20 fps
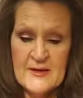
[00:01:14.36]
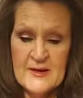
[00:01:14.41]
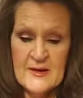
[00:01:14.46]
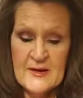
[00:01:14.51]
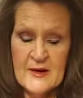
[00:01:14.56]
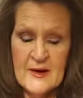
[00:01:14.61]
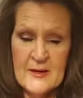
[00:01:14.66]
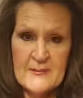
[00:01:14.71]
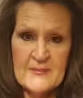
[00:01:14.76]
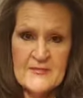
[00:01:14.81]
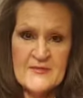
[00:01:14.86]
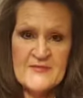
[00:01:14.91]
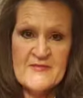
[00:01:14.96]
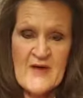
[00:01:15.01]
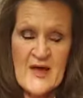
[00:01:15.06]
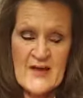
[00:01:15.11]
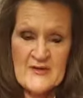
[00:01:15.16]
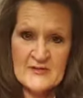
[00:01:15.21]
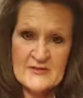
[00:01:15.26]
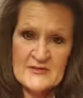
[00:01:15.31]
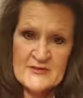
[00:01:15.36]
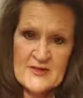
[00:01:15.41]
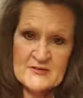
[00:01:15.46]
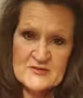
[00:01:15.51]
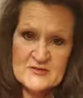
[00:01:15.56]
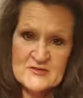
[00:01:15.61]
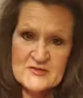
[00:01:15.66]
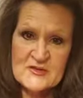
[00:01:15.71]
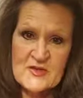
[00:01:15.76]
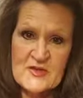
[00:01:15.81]
uh, the file
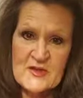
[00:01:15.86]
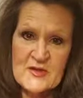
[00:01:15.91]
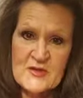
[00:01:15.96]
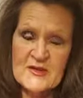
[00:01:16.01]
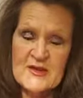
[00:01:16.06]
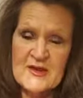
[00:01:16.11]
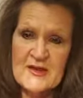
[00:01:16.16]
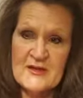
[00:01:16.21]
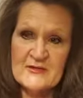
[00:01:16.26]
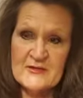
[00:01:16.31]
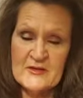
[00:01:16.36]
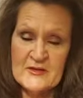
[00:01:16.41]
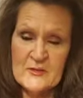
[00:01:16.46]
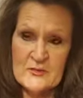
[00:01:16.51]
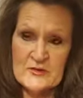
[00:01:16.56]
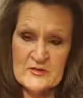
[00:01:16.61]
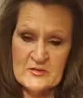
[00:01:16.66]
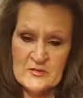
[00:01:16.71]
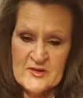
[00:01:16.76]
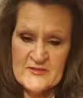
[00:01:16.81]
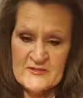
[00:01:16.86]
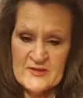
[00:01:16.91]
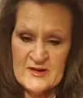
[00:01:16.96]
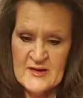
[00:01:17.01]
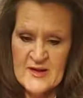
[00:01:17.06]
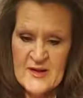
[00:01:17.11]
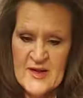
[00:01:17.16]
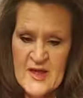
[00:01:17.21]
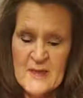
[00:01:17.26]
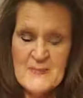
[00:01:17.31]
section so that you can easily retrieve it.
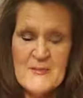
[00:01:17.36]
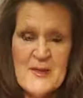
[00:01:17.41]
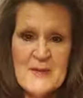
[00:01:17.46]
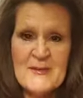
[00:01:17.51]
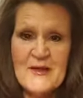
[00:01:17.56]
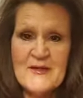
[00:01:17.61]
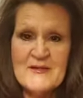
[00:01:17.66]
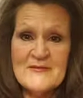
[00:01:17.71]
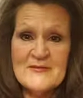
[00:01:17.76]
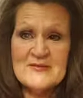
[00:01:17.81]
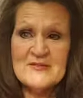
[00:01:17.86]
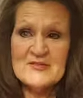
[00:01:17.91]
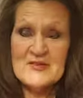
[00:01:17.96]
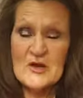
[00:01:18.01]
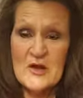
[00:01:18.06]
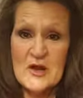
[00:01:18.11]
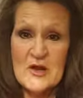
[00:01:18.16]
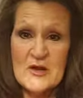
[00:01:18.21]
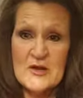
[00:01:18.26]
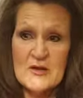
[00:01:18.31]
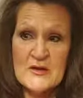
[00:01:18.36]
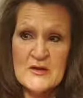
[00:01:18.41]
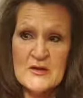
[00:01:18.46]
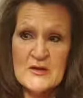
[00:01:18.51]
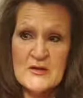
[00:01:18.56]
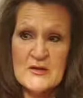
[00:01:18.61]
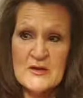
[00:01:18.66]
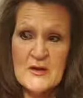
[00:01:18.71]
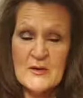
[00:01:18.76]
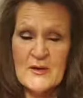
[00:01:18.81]
And maybe I'll even start a,
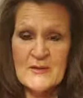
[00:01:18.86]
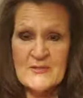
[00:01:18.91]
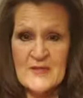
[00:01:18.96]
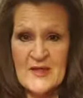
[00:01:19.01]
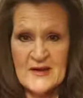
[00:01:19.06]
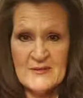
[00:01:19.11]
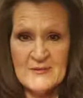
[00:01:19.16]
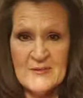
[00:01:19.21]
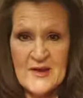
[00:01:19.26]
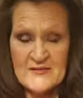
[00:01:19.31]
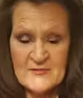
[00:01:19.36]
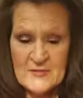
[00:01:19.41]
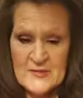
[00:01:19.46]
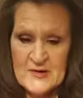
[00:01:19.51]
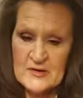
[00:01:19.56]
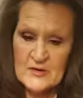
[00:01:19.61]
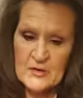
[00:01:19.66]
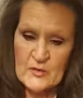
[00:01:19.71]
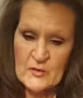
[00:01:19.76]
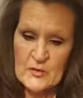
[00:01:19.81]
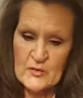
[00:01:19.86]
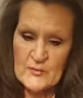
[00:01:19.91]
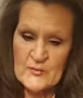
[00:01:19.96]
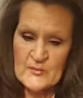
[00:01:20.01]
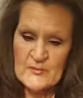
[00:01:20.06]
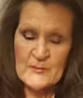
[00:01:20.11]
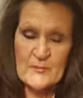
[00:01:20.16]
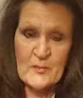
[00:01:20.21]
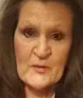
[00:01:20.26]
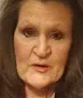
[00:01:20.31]
no, that'd have to be in a group.
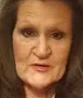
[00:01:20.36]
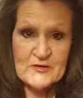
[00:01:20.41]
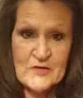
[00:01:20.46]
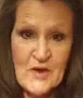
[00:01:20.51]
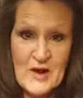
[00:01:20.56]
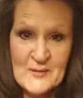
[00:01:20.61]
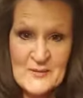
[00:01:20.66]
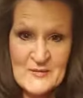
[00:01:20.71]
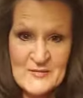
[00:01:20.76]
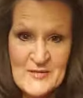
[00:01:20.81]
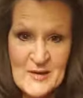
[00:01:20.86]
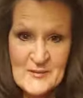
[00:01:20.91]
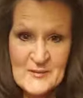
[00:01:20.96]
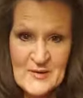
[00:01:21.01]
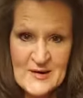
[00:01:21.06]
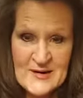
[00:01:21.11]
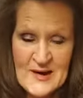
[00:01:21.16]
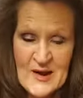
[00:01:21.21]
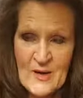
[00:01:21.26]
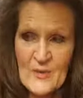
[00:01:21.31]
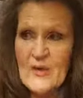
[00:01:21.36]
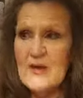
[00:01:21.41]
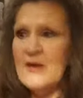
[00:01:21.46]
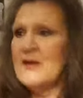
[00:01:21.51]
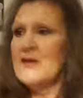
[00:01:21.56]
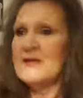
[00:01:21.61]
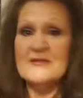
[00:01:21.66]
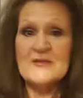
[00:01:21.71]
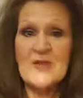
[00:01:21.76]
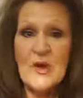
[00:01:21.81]
We're going to talk about that right now.
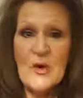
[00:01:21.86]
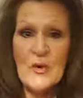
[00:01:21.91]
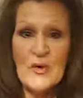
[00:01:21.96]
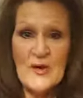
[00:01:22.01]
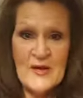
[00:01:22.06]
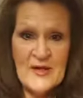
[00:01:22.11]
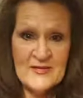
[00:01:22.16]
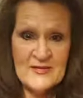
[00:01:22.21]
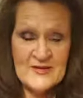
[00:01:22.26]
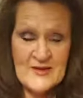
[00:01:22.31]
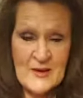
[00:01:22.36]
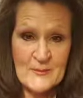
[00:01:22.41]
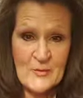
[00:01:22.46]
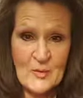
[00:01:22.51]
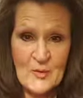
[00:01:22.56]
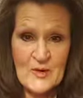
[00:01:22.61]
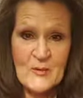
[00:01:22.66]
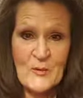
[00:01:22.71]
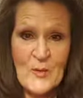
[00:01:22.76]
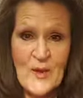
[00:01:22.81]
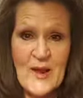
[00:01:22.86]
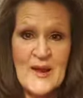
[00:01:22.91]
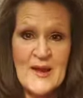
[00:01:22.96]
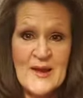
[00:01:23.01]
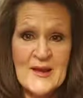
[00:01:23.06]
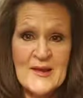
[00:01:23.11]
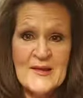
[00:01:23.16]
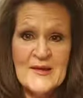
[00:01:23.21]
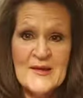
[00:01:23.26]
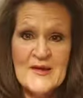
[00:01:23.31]
So the number one
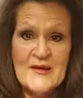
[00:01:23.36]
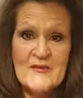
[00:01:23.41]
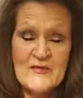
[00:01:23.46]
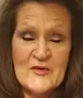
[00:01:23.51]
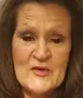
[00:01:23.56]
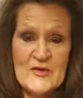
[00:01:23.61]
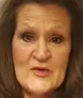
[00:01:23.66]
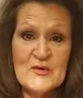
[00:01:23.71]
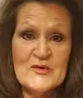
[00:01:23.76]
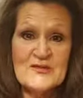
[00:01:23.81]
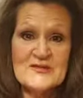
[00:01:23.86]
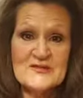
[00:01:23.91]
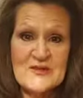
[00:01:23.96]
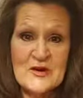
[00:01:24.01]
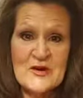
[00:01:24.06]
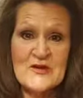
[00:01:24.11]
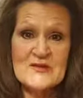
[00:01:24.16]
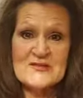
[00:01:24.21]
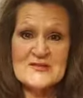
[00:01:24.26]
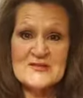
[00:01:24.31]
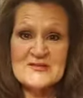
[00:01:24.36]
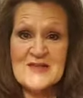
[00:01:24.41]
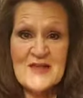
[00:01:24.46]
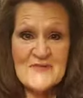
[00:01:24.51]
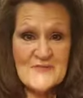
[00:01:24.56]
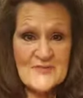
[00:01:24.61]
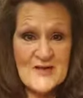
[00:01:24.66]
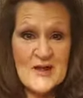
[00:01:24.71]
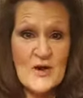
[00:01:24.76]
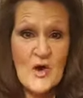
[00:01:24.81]
way for you to start
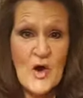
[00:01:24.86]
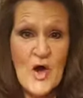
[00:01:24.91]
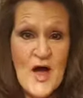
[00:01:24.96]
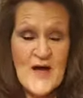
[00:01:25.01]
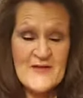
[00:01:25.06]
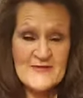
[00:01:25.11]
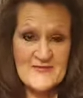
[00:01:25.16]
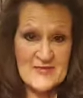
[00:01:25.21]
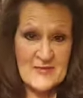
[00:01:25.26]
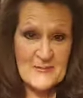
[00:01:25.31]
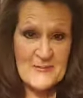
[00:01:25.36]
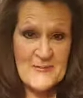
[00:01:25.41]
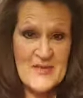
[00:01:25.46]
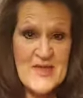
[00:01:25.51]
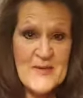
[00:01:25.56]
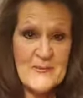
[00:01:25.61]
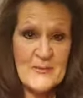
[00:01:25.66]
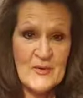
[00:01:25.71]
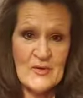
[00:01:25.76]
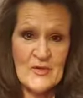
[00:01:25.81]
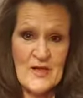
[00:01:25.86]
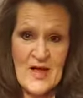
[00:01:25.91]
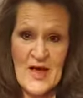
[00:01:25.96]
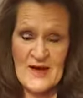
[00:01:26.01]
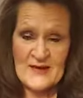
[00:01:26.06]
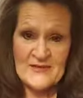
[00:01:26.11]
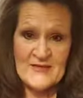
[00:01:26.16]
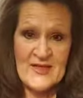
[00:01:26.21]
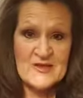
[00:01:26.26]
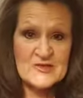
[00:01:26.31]
siphoning off the people
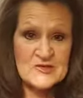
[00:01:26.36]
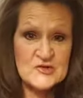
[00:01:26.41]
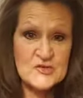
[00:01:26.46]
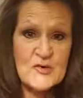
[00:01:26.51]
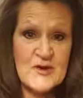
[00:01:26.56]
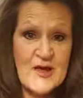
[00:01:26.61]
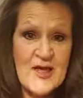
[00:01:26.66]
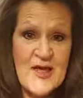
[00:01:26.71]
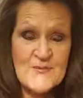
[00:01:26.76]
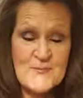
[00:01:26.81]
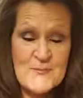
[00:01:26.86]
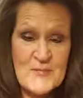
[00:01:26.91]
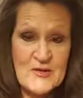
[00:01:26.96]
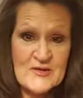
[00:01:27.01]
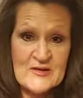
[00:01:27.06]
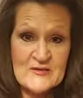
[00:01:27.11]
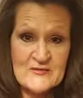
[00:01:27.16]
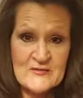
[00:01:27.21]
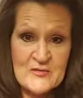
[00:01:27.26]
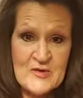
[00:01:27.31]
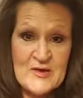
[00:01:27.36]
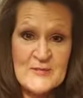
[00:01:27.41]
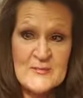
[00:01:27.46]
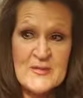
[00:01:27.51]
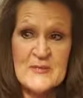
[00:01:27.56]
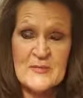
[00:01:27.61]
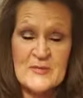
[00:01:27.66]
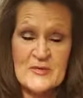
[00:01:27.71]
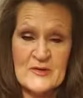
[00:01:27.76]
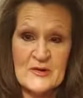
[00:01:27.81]
out of that two and a half billion free
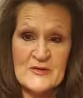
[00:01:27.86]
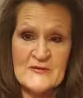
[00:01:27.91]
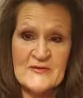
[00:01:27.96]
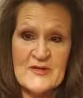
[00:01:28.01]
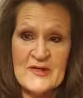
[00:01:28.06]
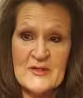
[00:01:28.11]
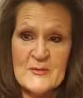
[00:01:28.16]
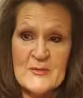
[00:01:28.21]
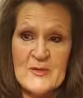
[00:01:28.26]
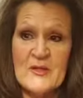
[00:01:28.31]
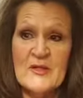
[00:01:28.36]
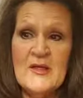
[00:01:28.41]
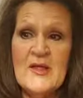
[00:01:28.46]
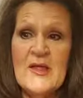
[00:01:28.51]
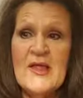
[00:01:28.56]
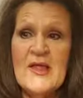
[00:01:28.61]
people that are available